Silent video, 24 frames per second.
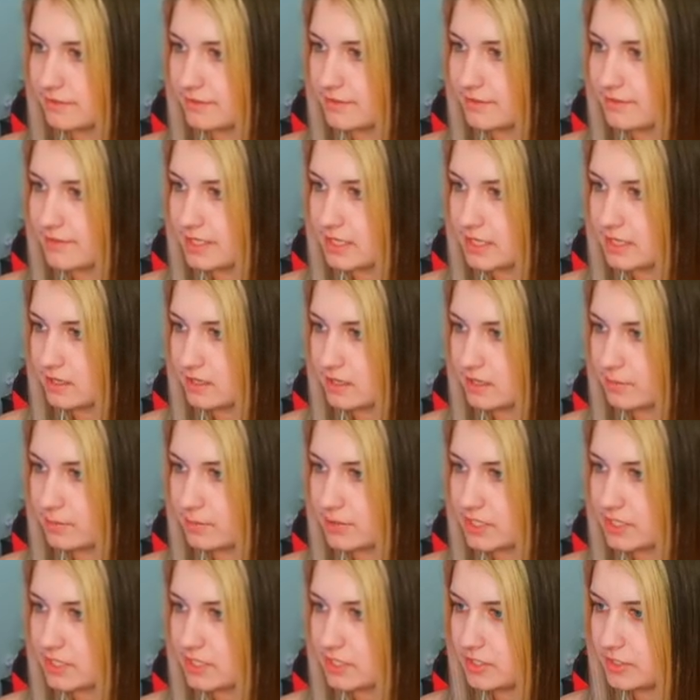thing up
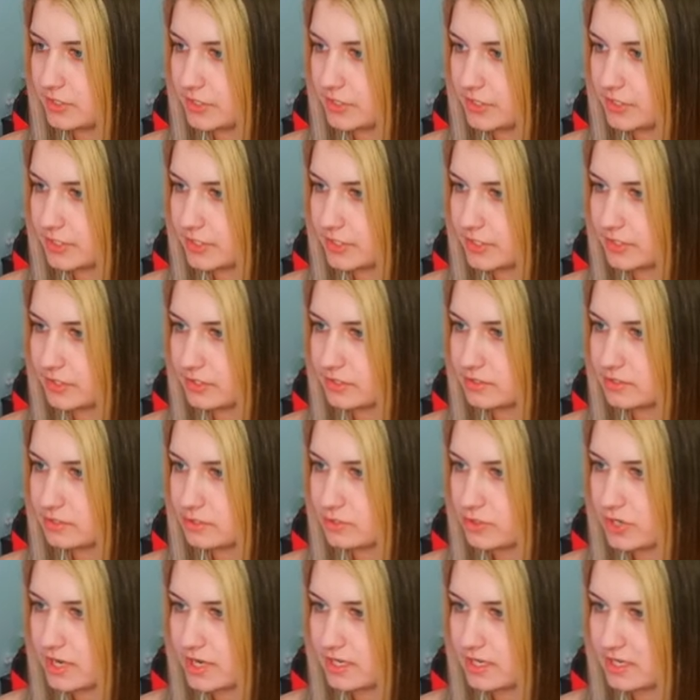here. Let's
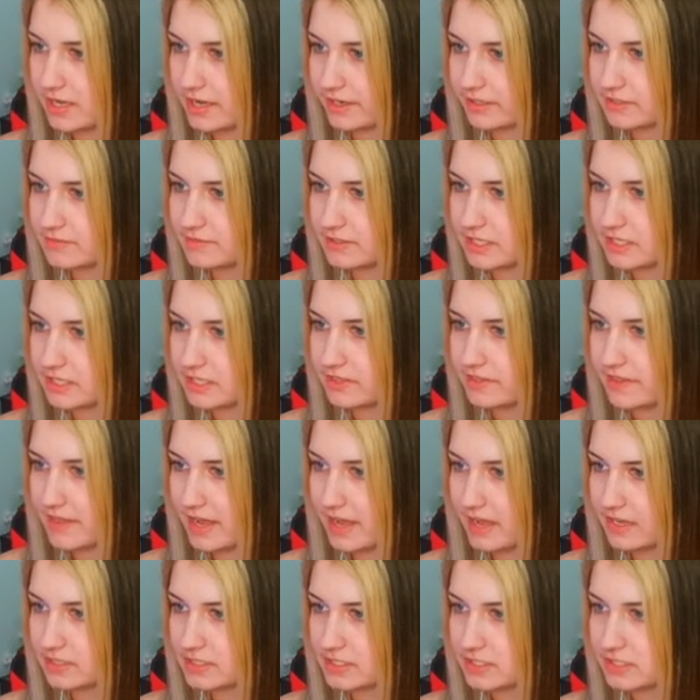try activating
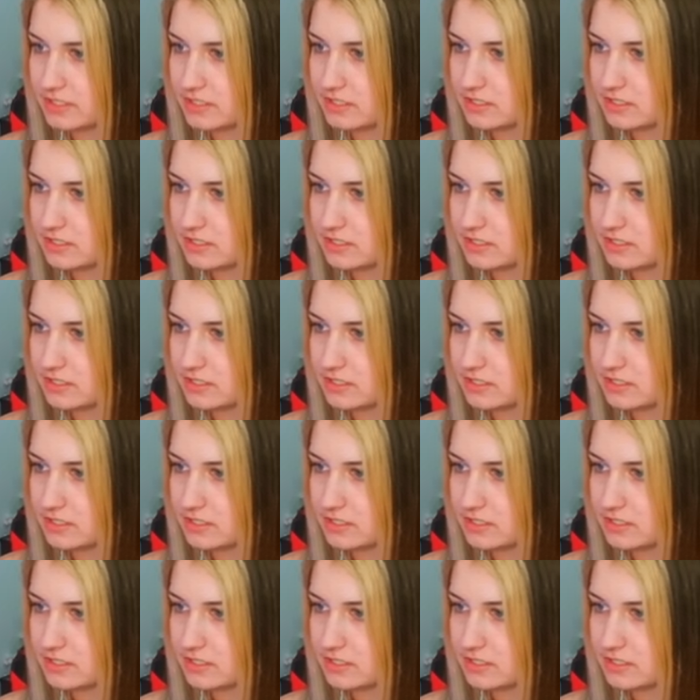that.